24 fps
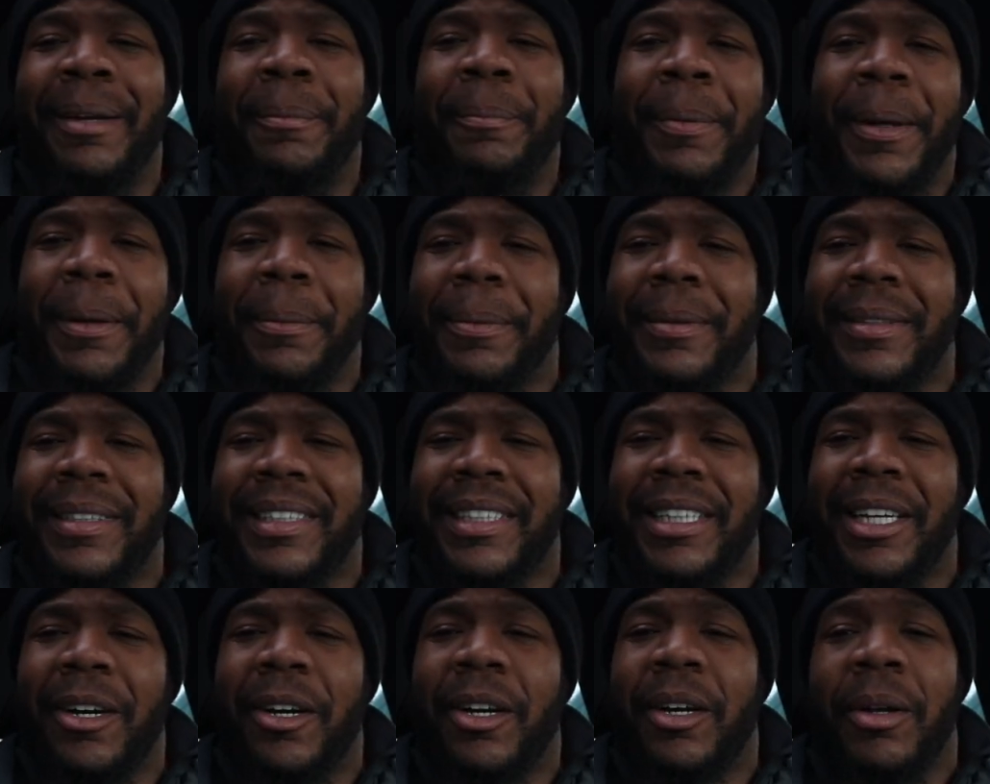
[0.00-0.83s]
People
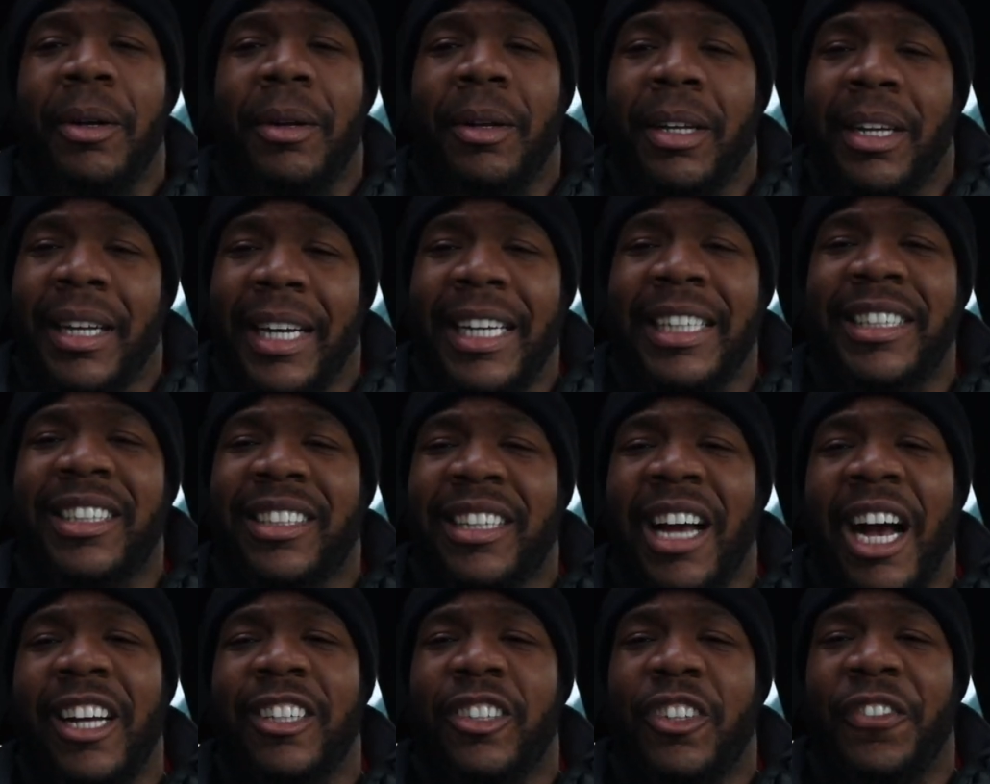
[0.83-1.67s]
still, it's
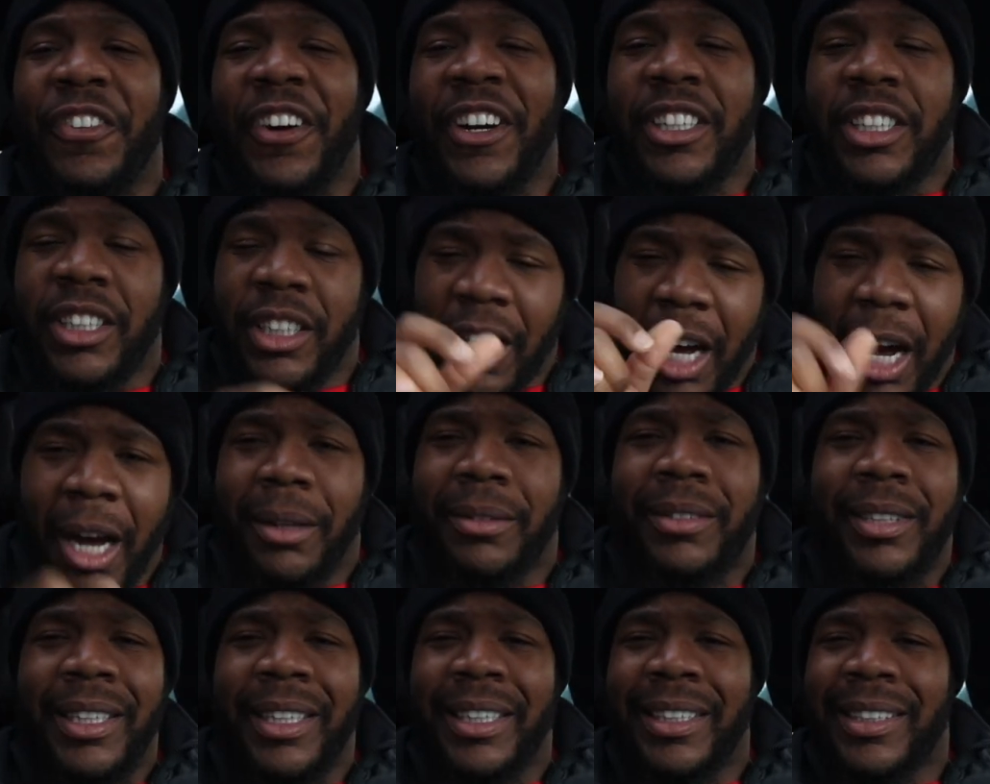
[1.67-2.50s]
controversy
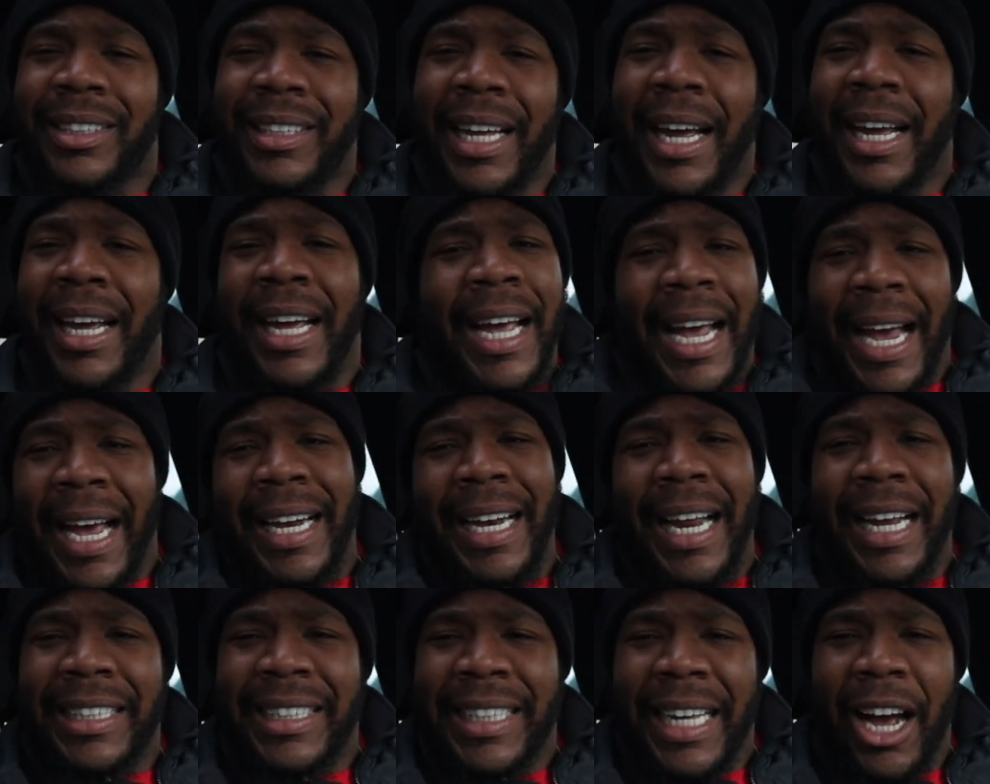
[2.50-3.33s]
up to this day,
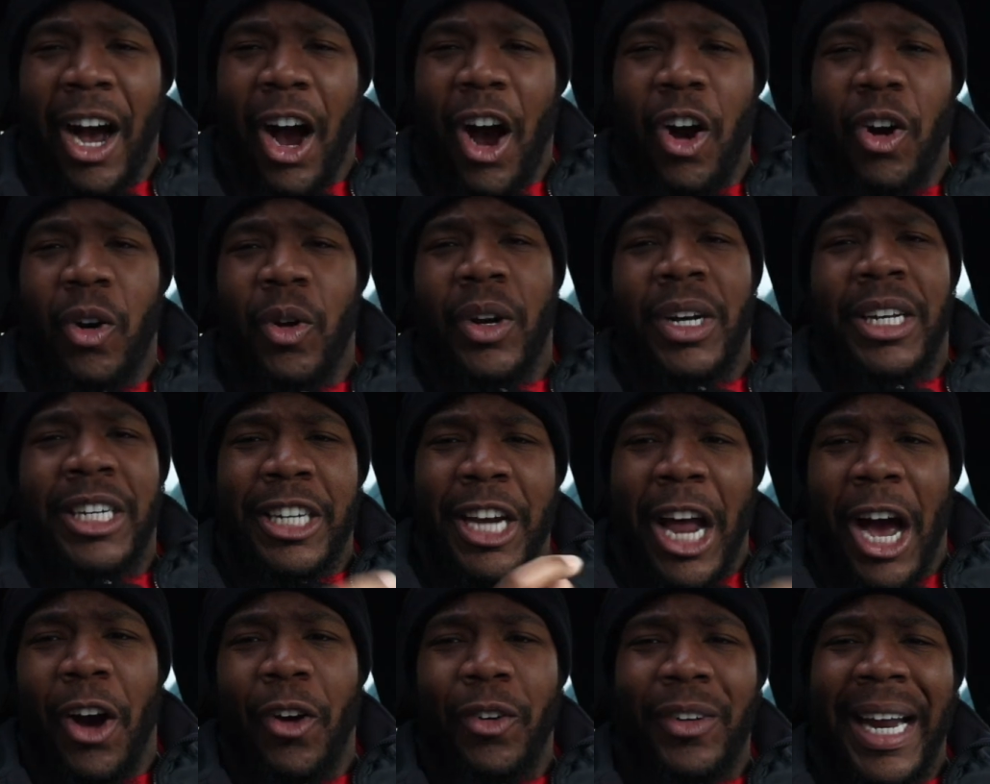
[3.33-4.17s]
and they say, oh,
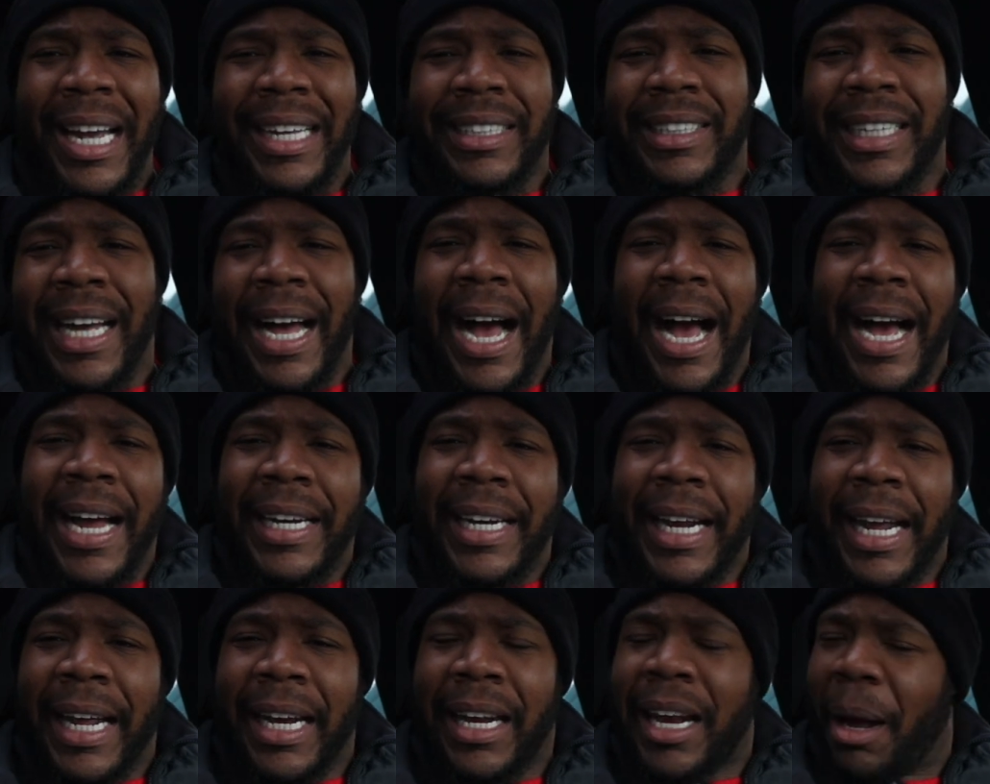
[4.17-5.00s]
no, that's a
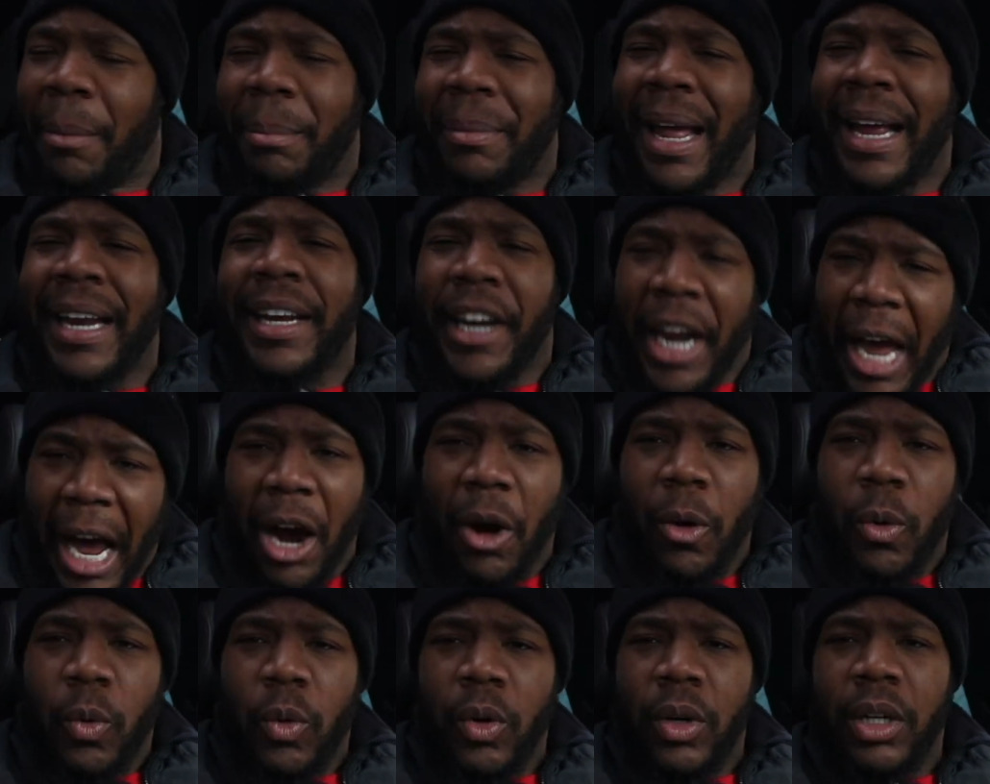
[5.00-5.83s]
Hyundai. And I'm like,
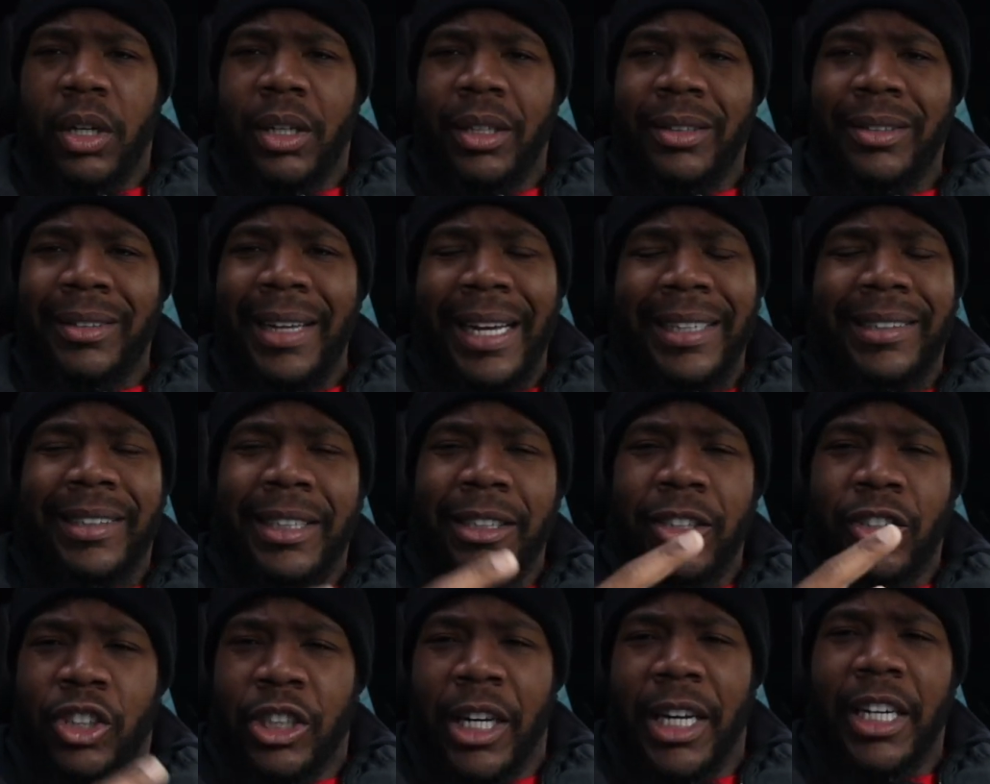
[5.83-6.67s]
no, that's
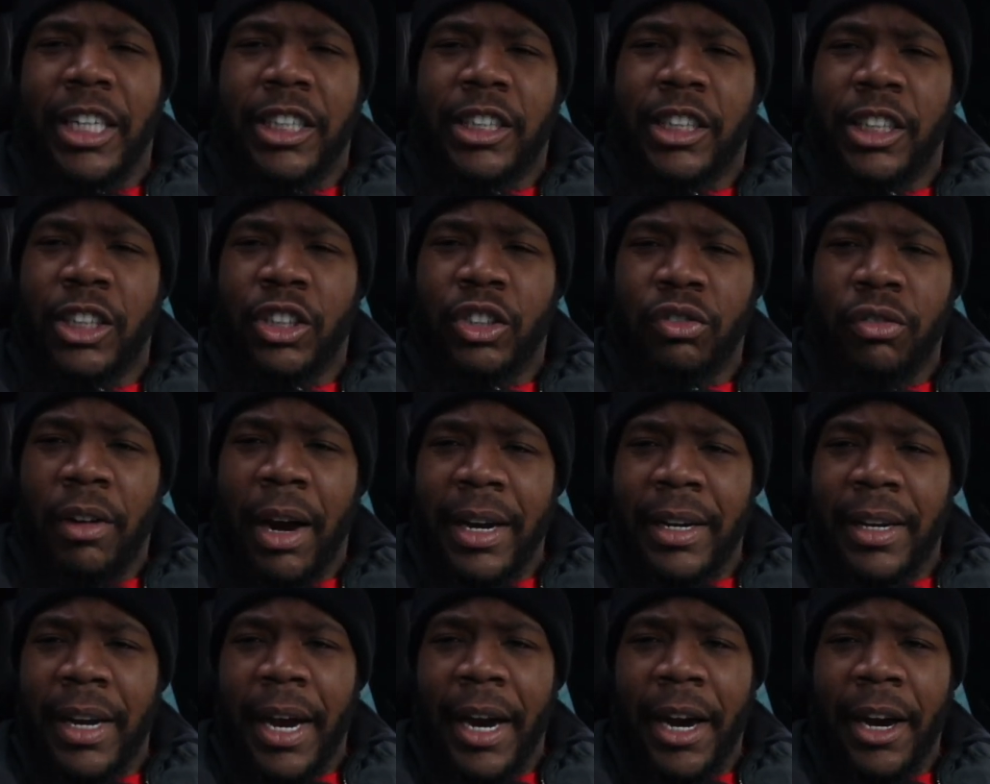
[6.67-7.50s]
a Genesis
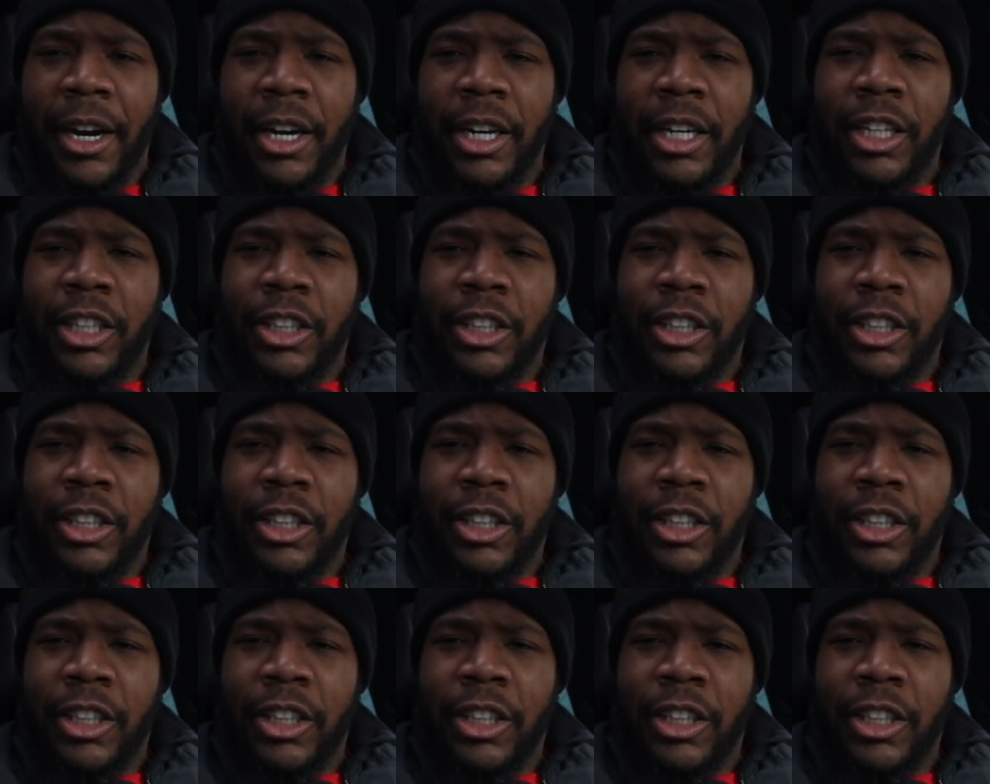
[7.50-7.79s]
right there.